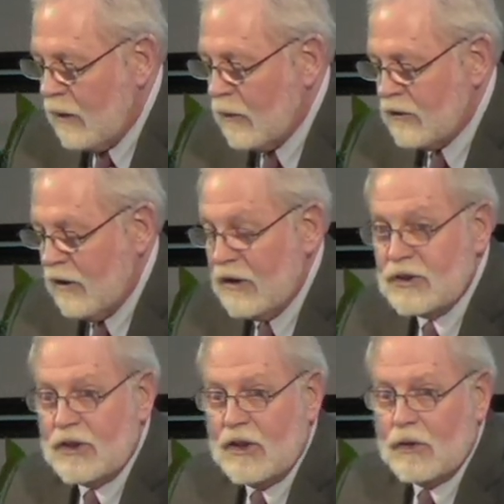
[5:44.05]
was
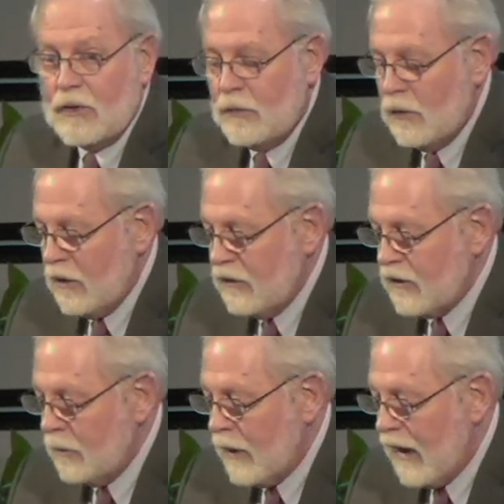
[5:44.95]
legendary for his
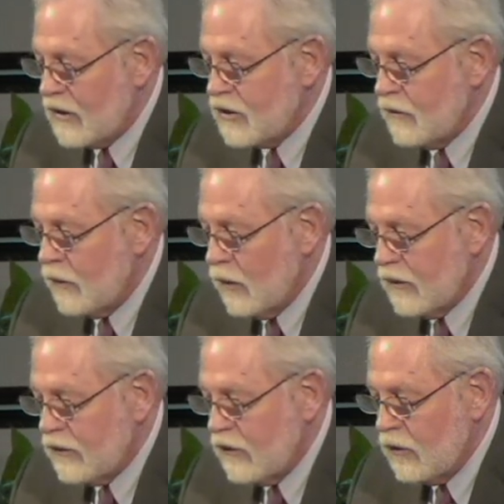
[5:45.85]
compassion for
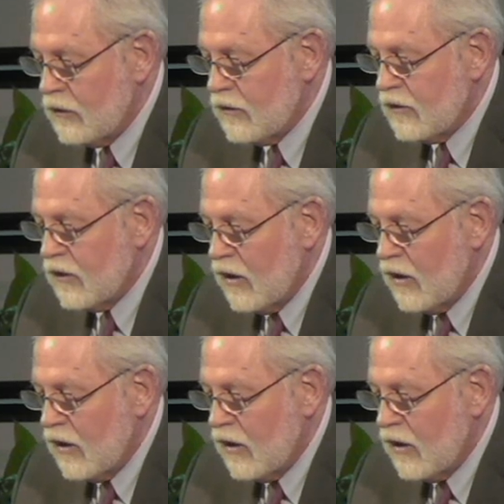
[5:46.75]
his students.